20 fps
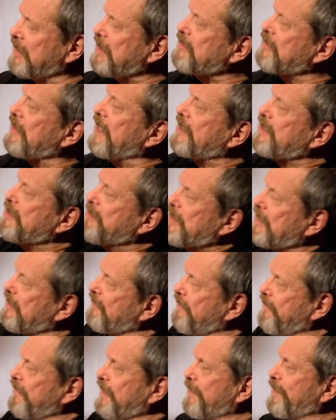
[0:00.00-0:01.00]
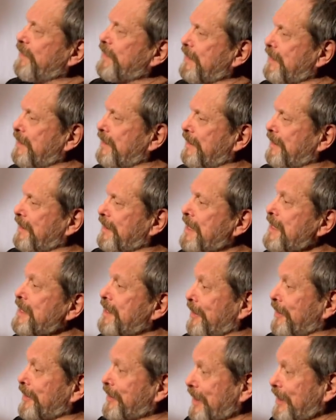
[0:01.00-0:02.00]
This will actually be the fifth
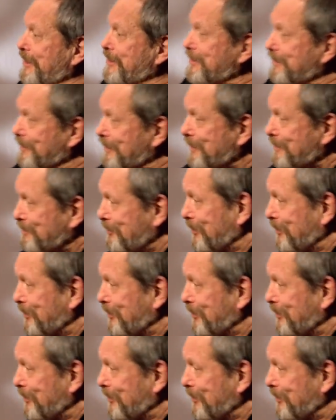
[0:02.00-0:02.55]
incarnation of this